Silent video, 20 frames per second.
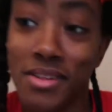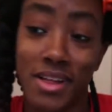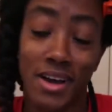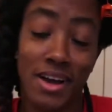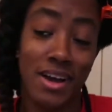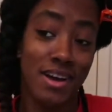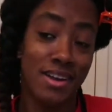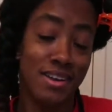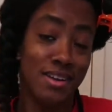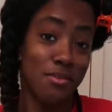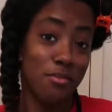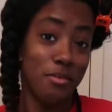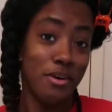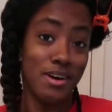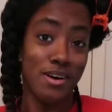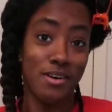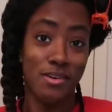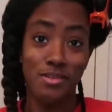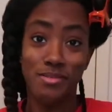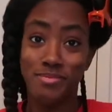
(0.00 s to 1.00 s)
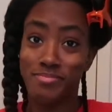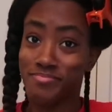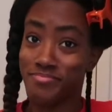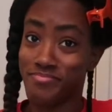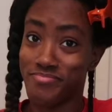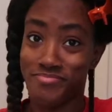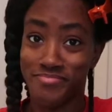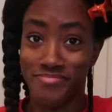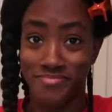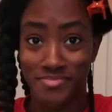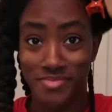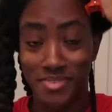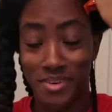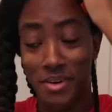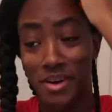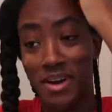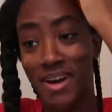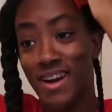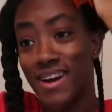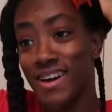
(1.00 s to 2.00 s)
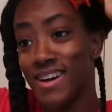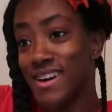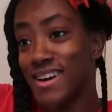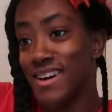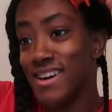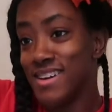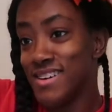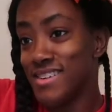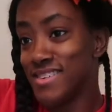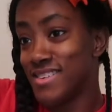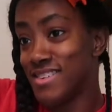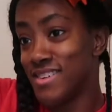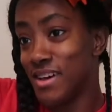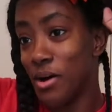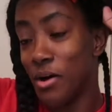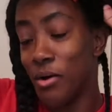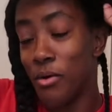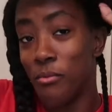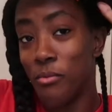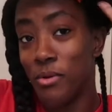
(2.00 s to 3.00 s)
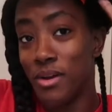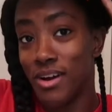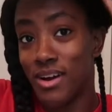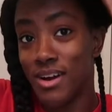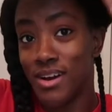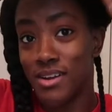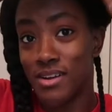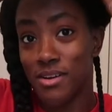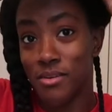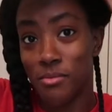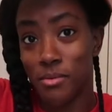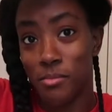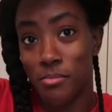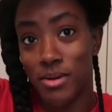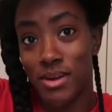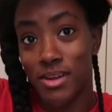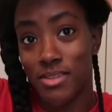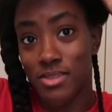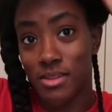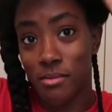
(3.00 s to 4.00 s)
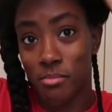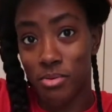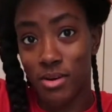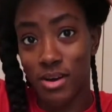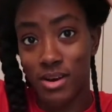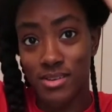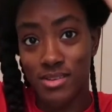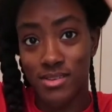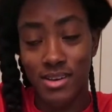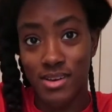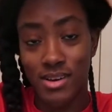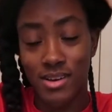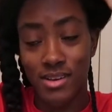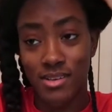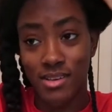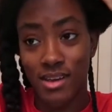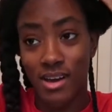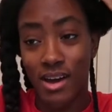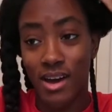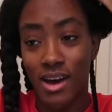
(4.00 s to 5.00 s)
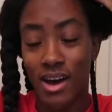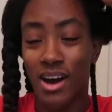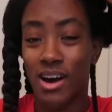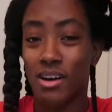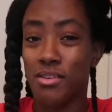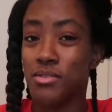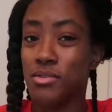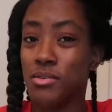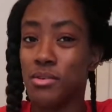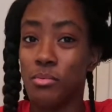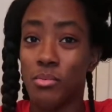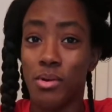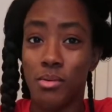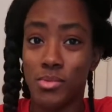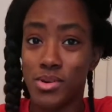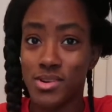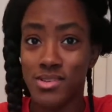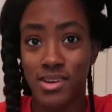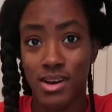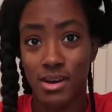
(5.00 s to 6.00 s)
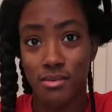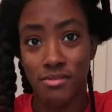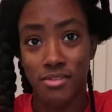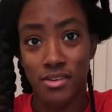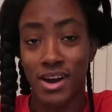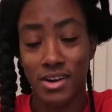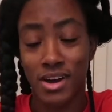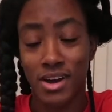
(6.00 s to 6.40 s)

like I did well. Okay, so we are gonna repeat the process. I'll do it one more time for you